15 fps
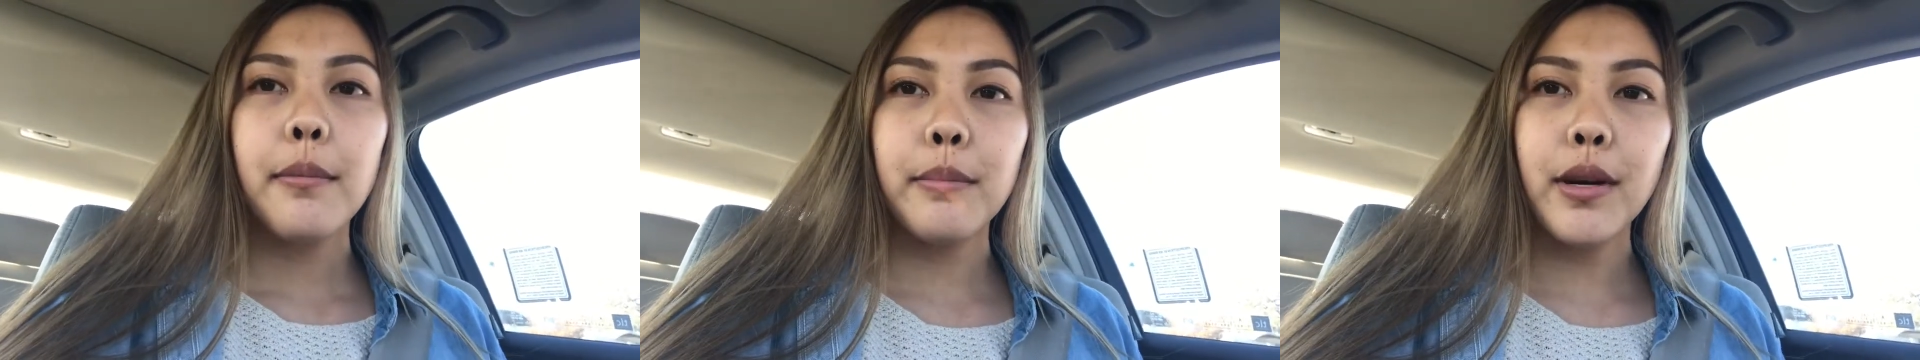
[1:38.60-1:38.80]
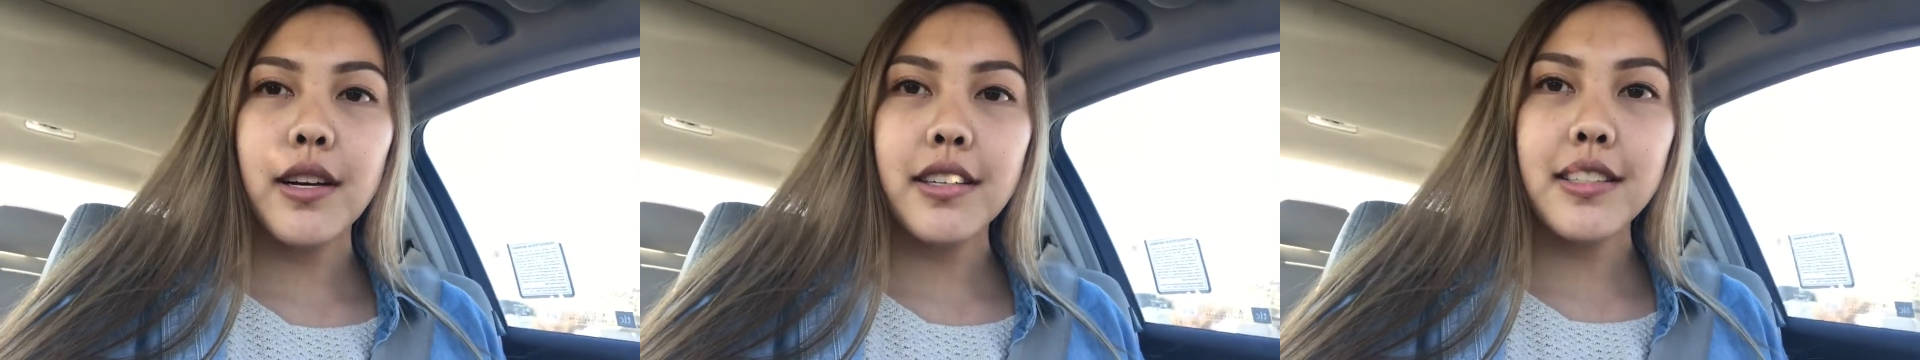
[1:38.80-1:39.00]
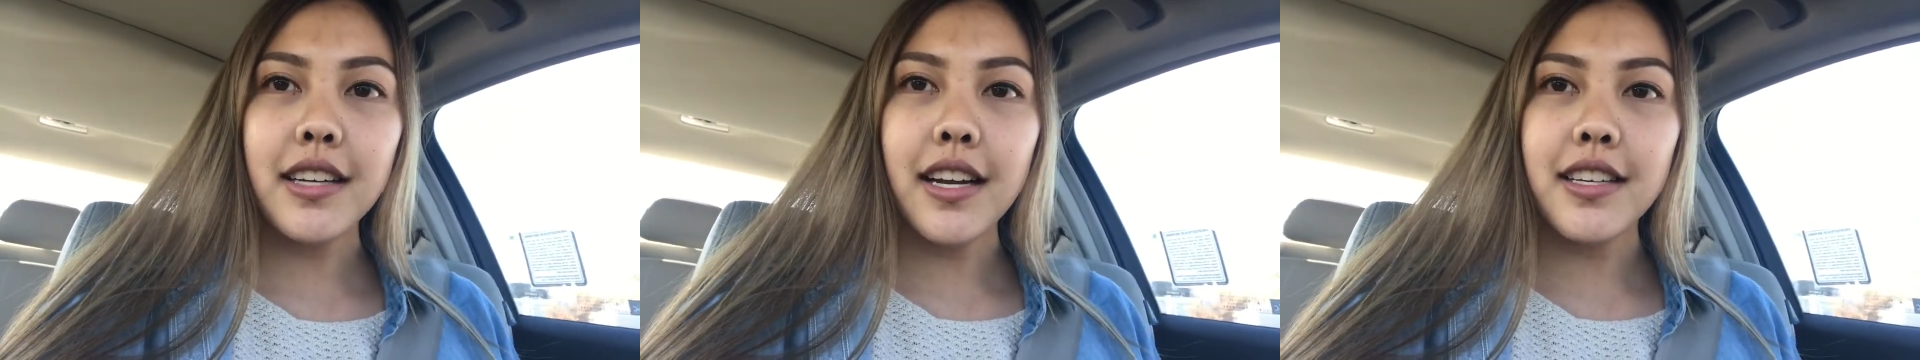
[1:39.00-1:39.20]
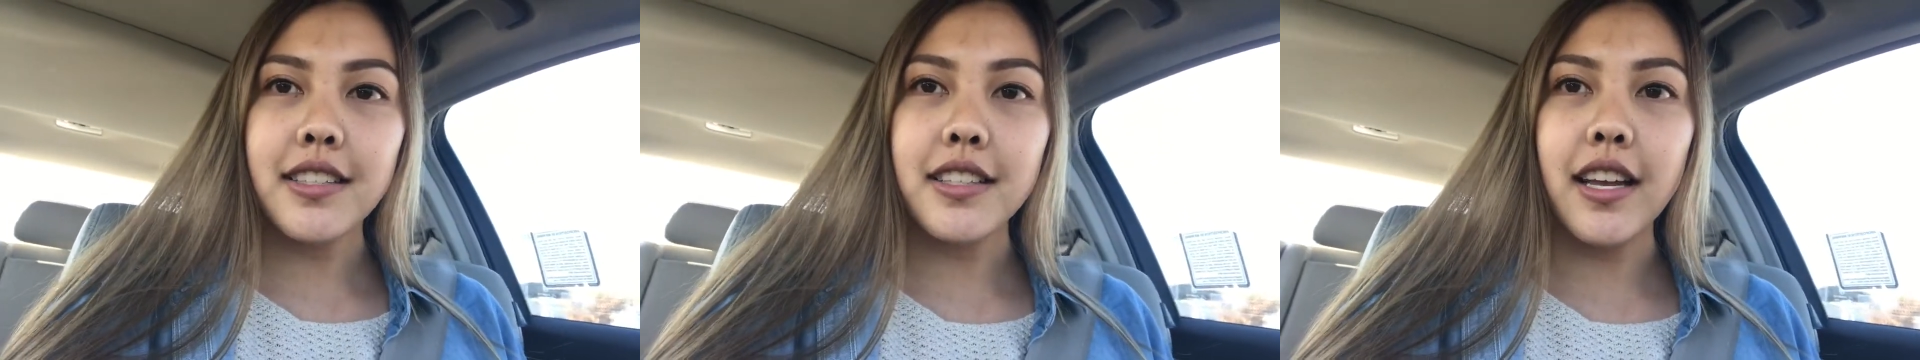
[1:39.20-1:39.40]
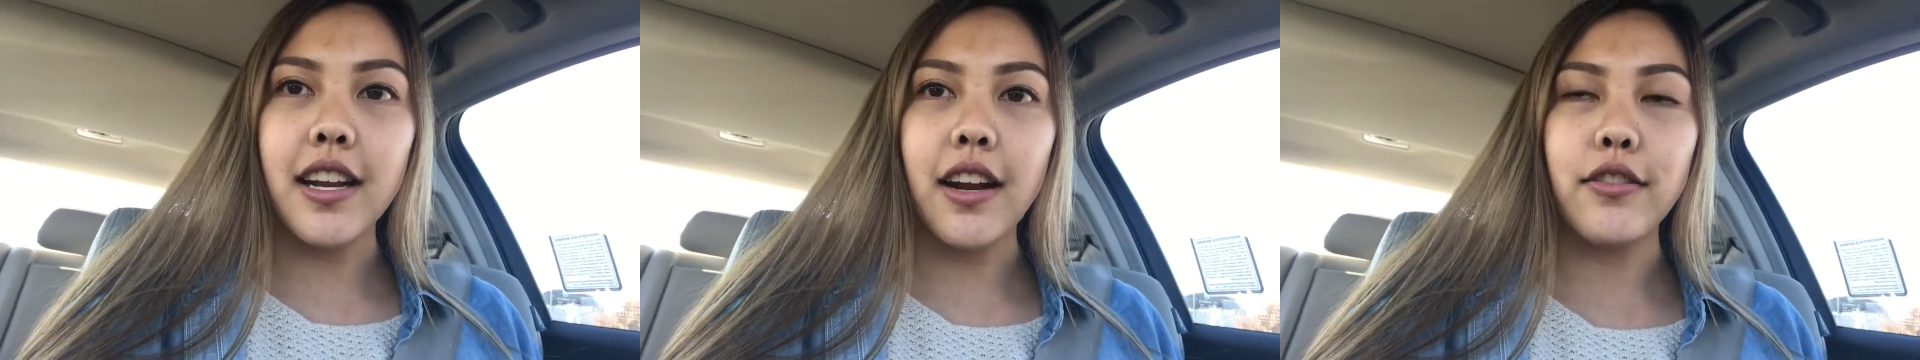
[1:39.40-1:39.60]
but I
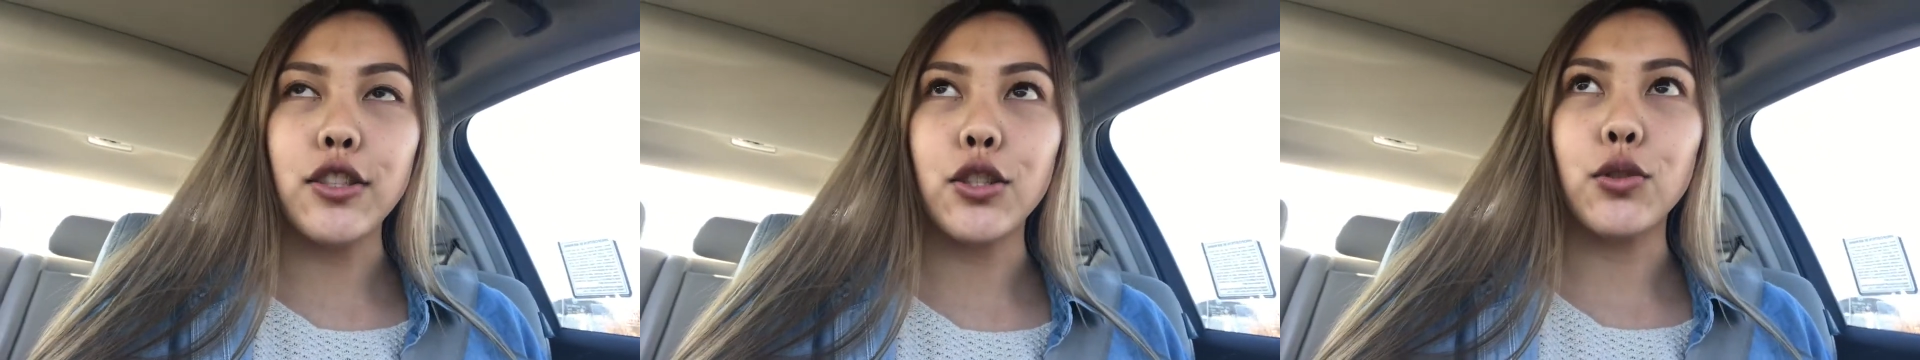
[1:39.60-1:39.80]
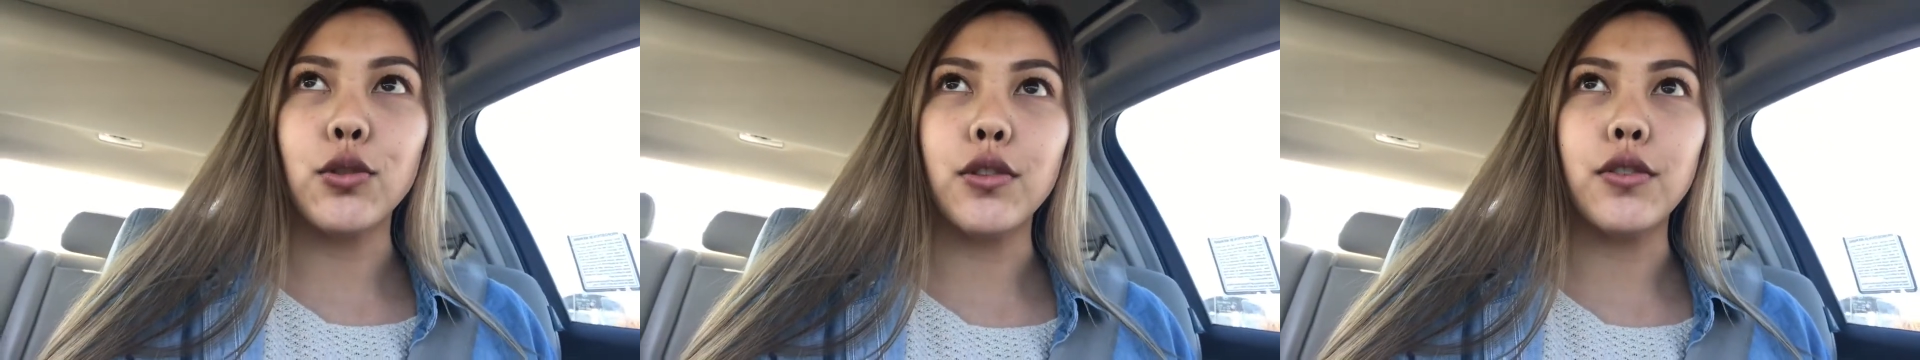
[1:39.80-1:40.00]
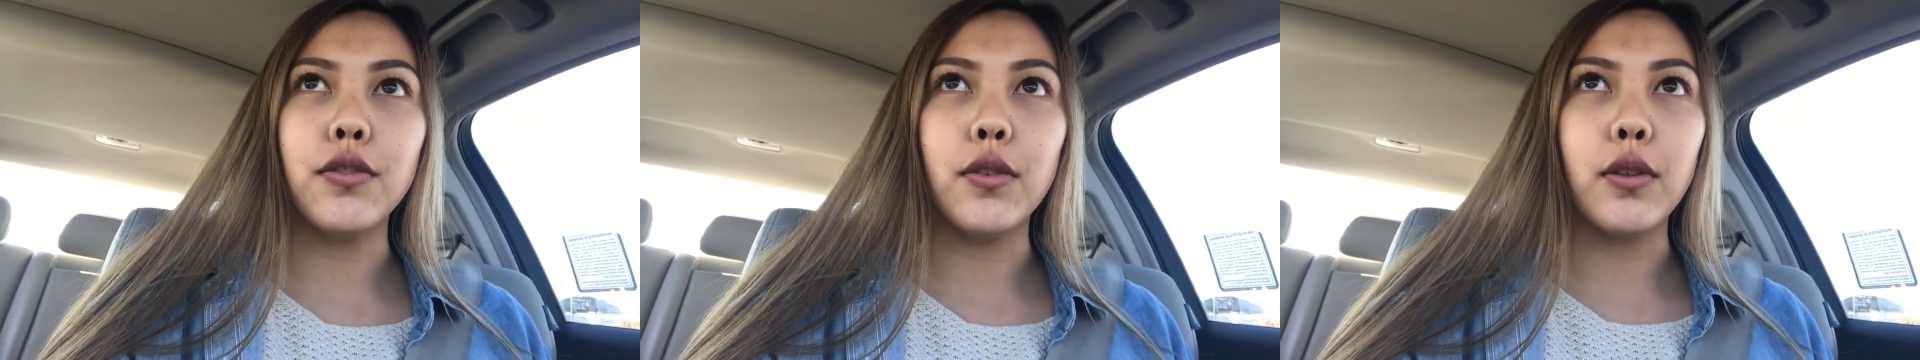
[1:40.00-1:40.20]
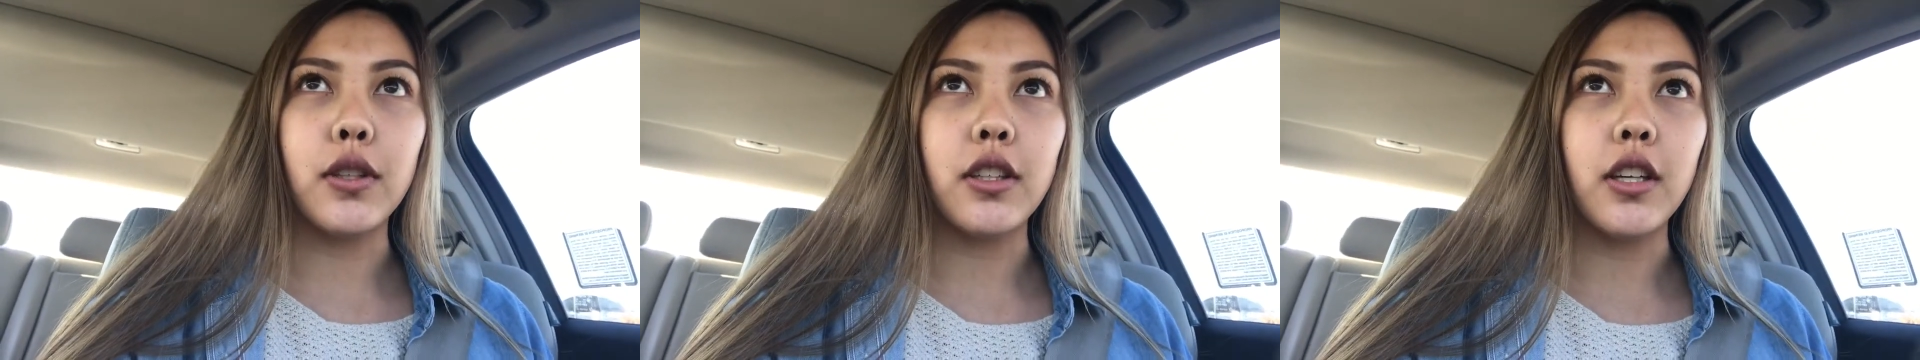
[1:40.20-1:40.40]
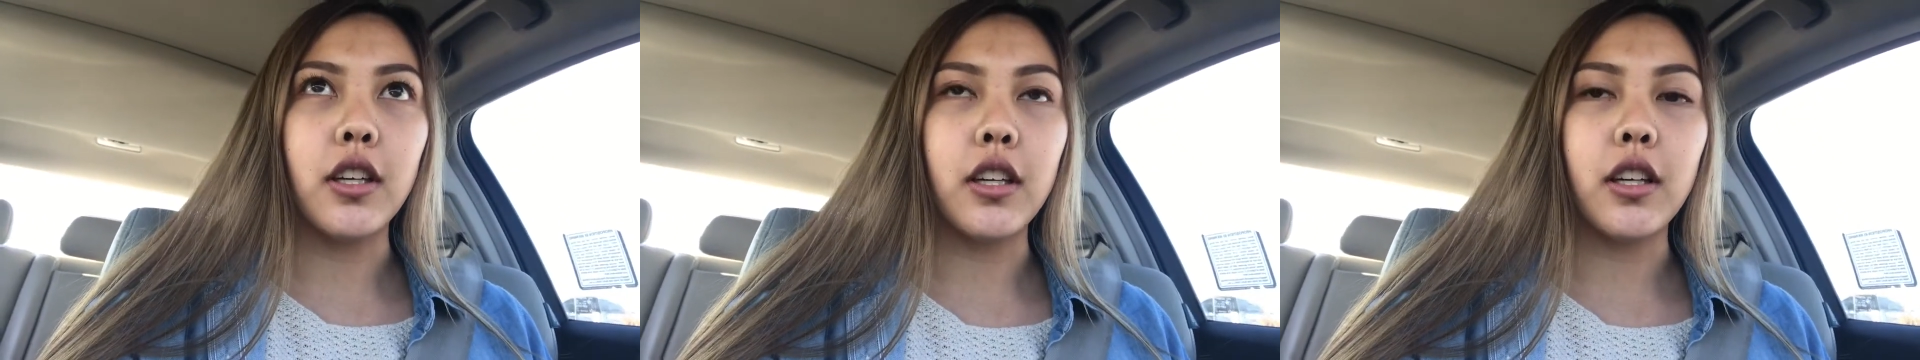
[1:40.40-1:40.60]
stayed after school for
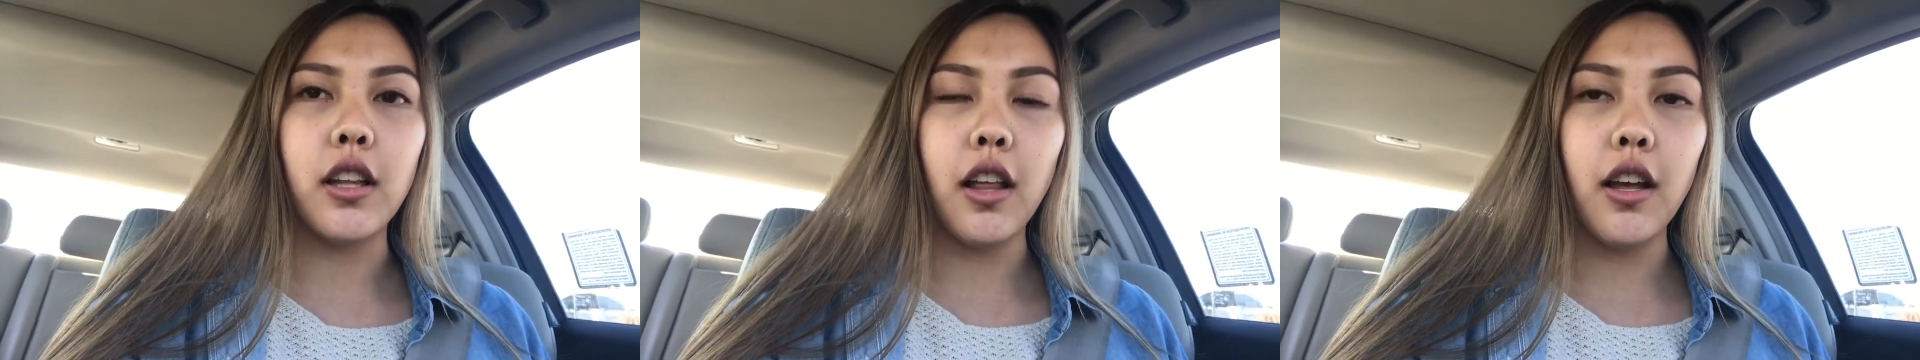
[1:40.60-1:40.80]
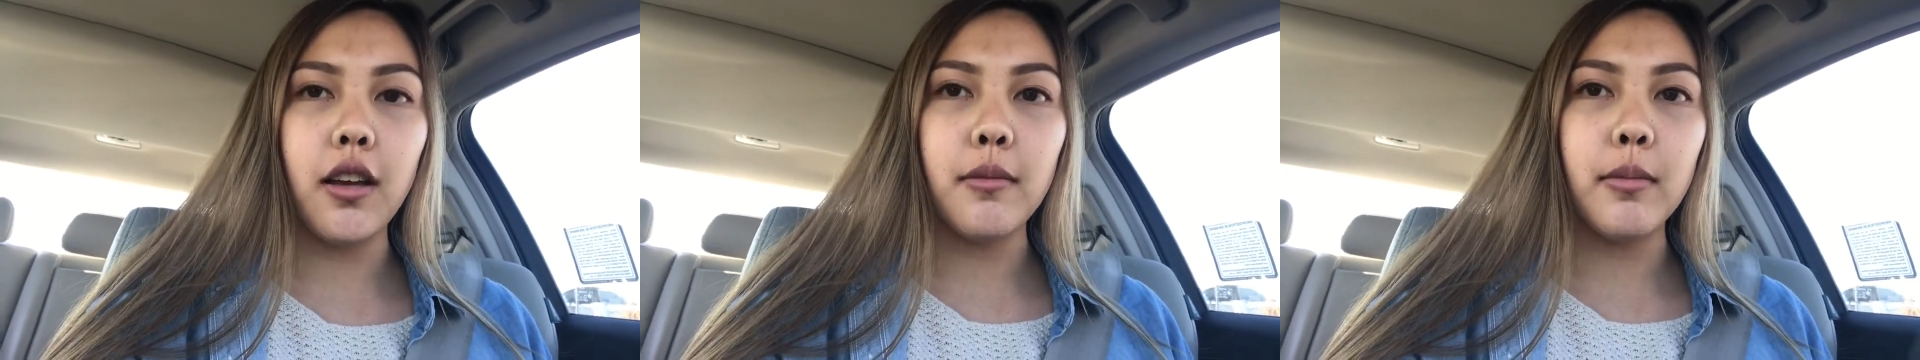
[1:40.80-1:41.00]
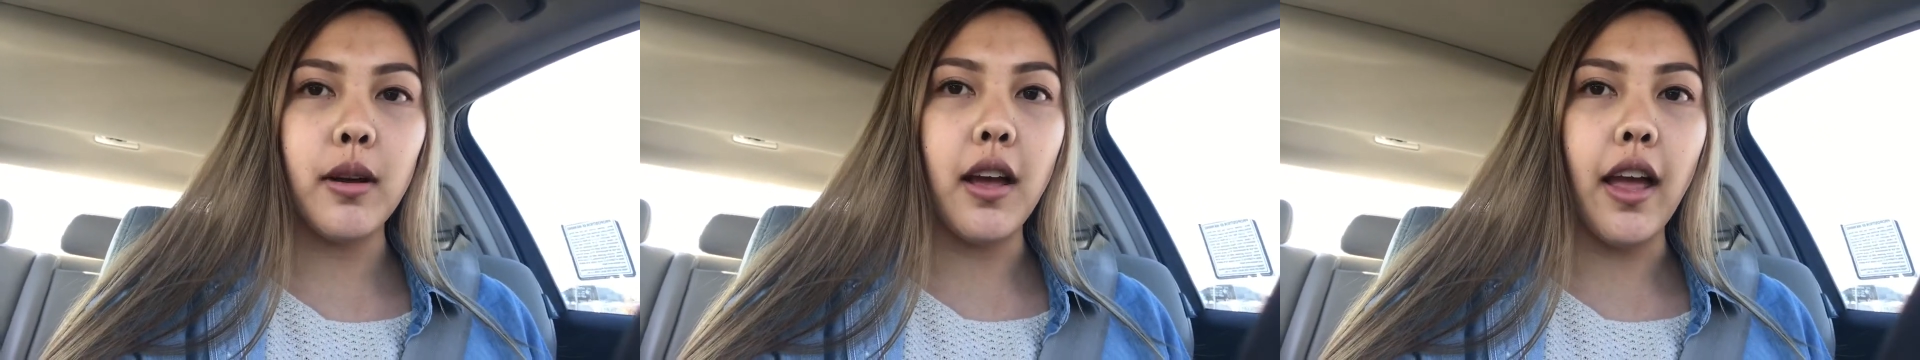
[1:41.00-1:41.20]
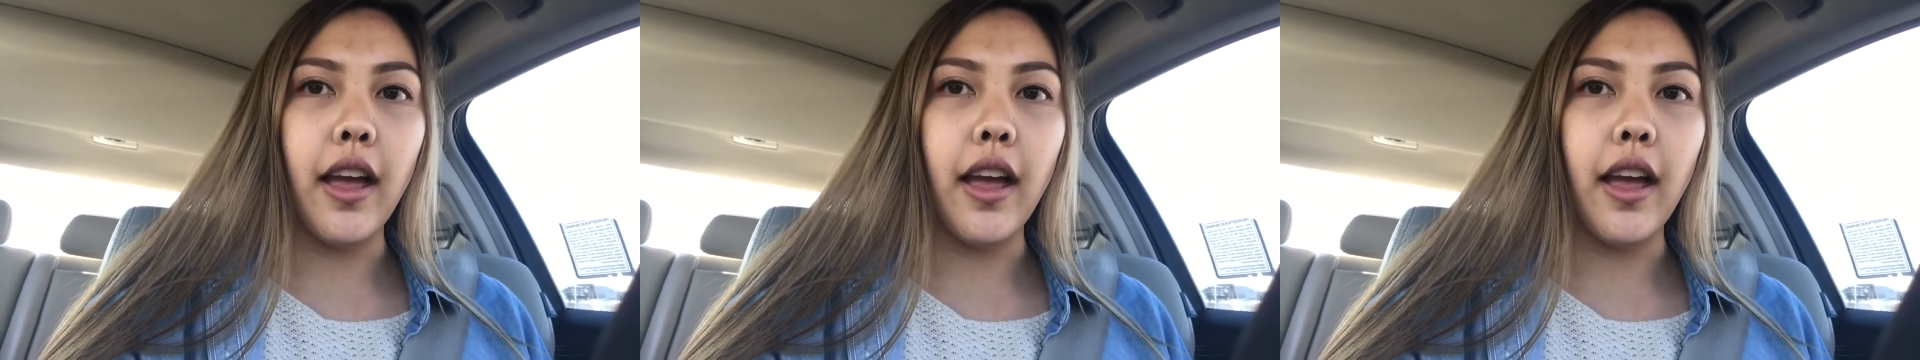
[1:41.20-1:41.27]
a club